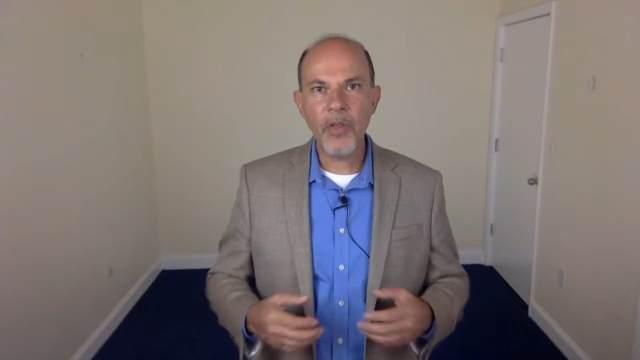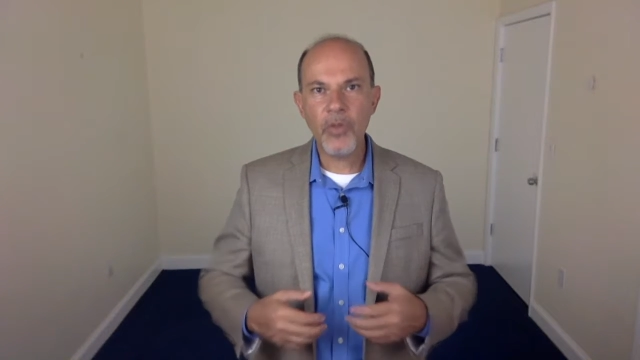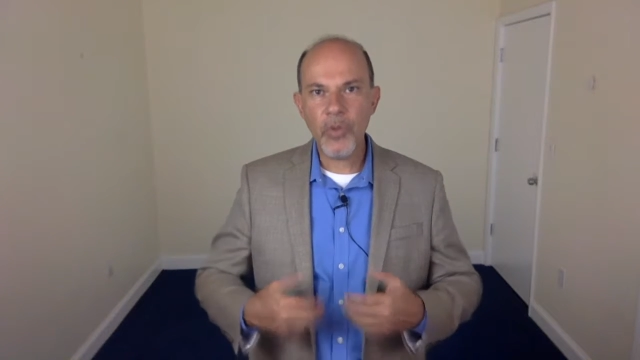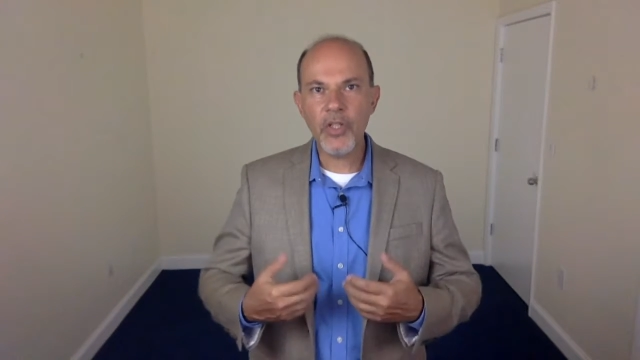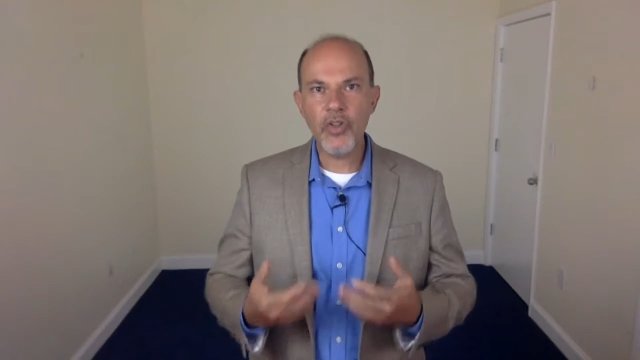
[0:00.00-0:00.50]

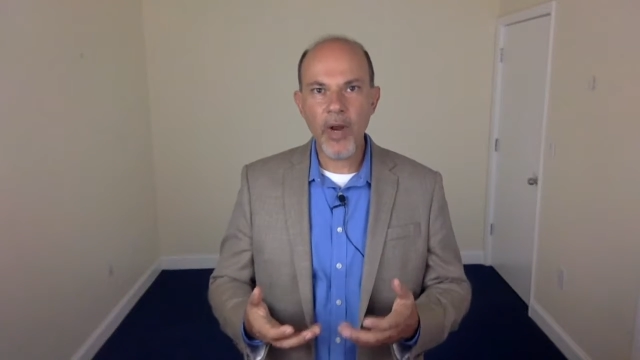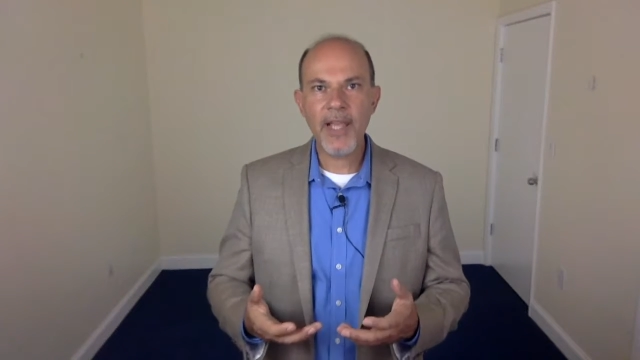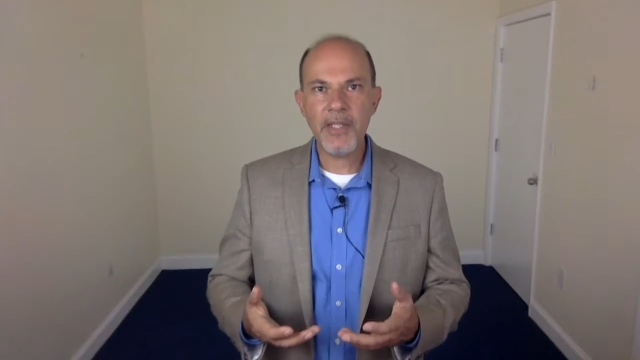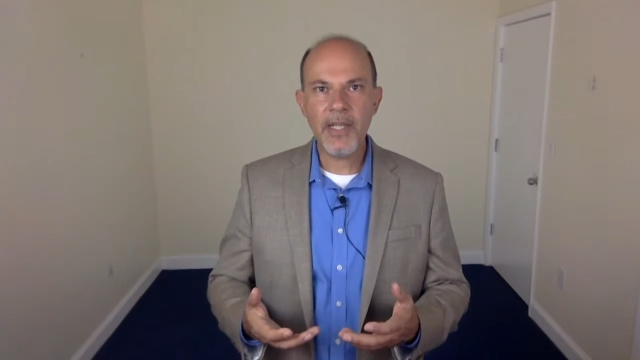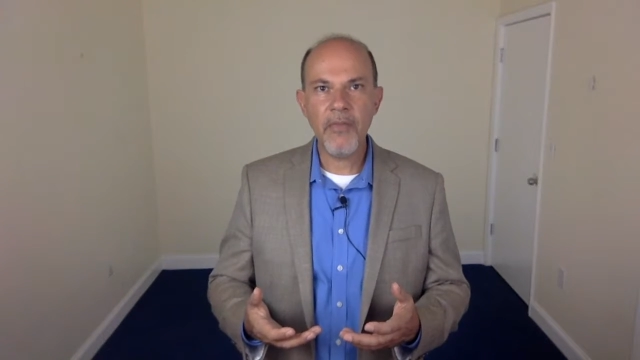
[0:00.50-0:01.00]
to
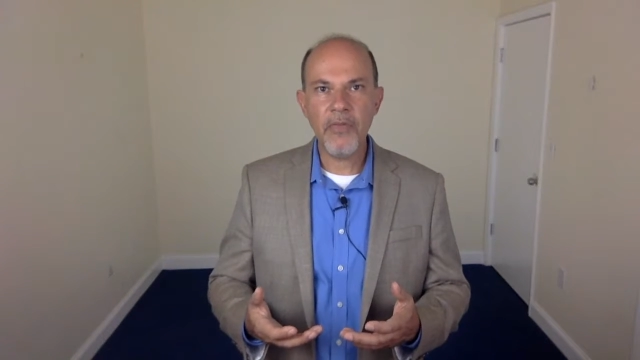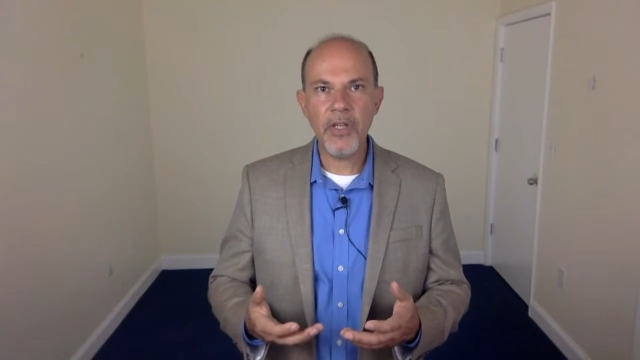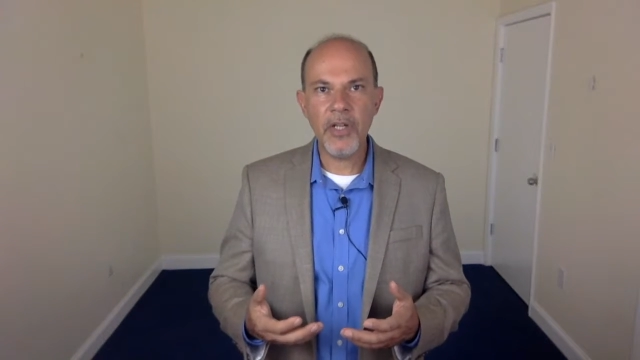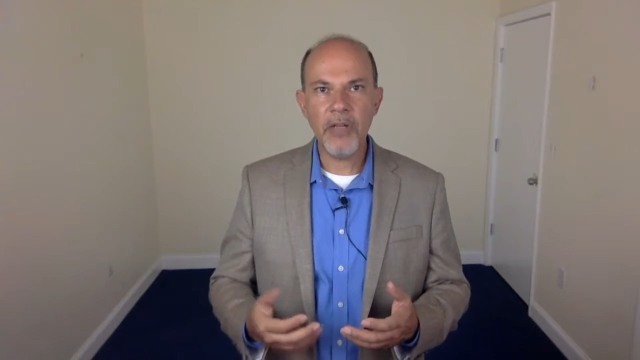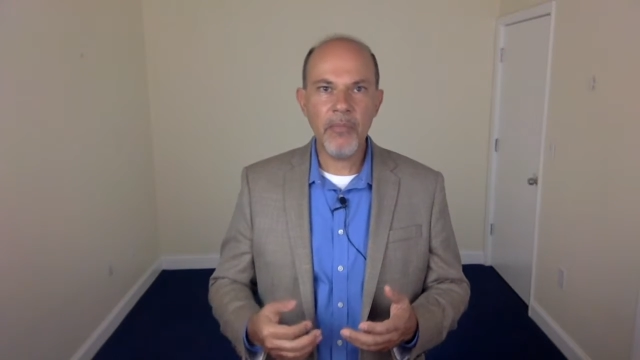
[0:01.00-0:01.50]
address their
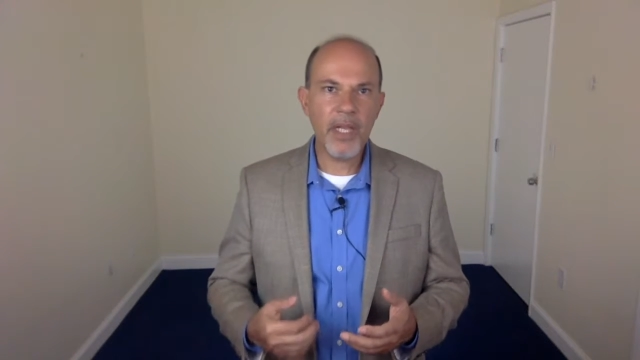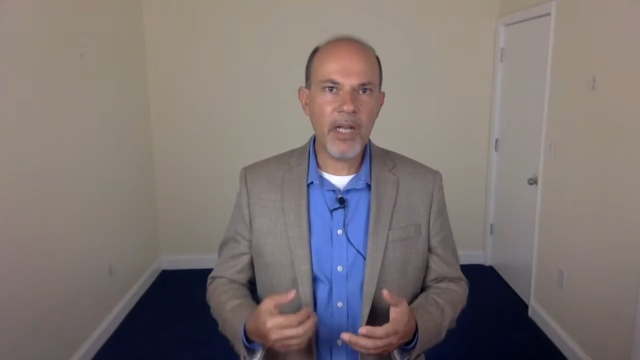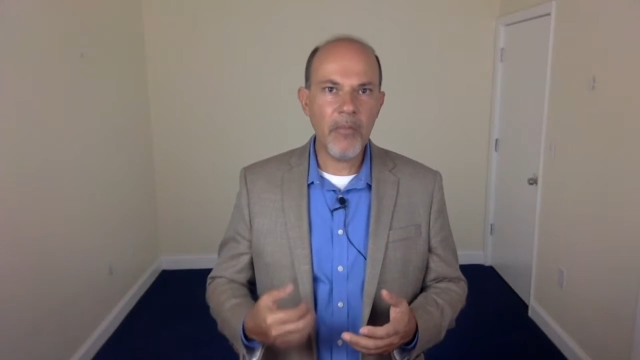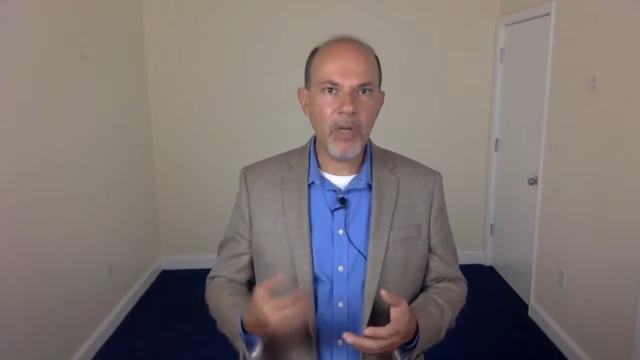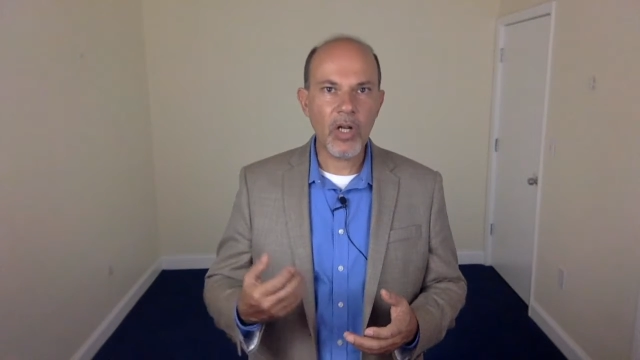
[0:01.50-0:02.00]
fear and
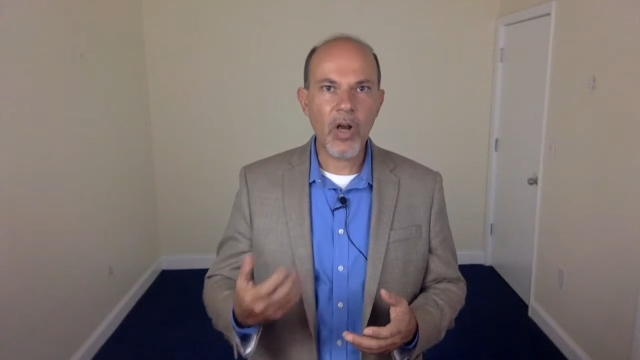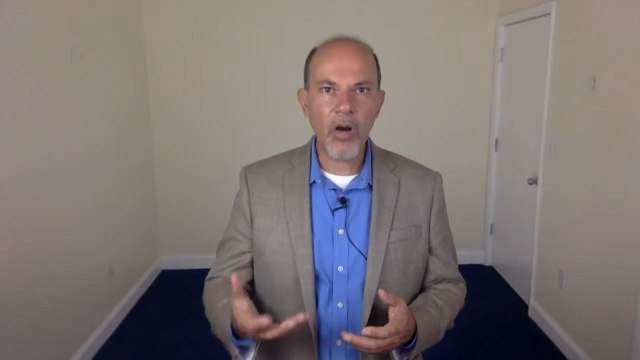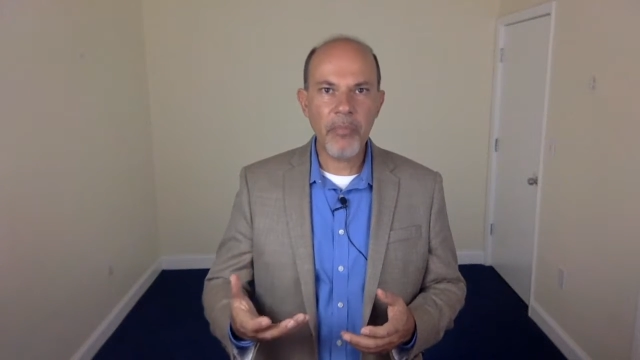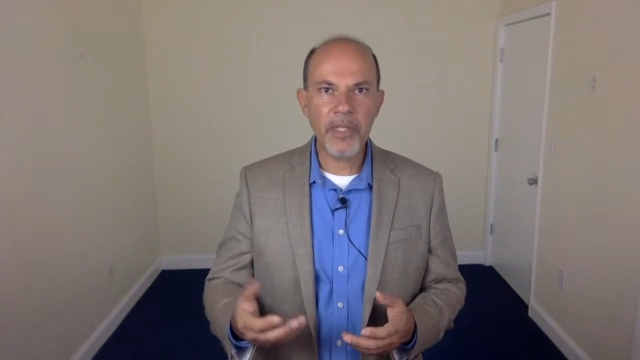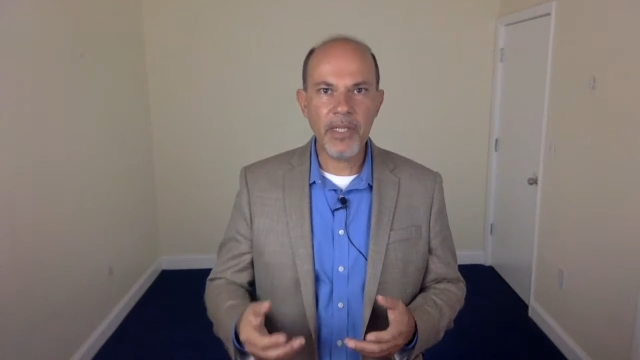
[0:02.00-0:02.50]
become more
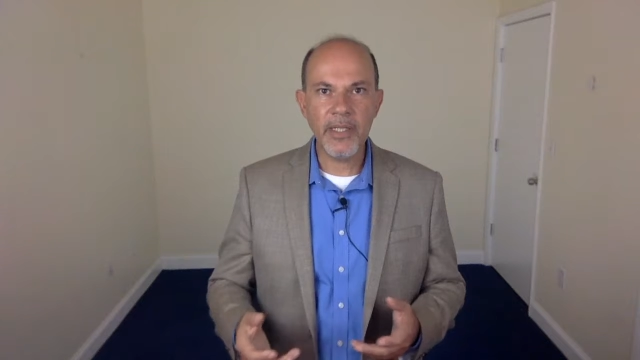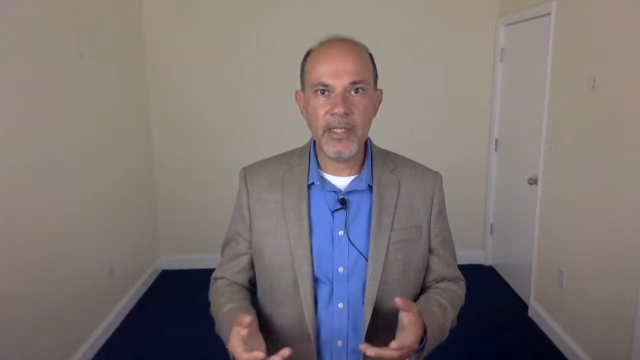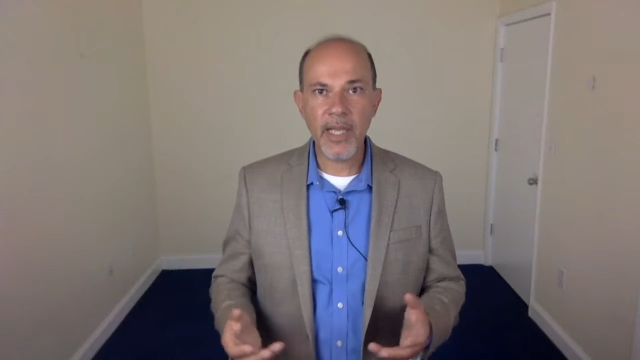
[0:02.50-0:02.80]
competent,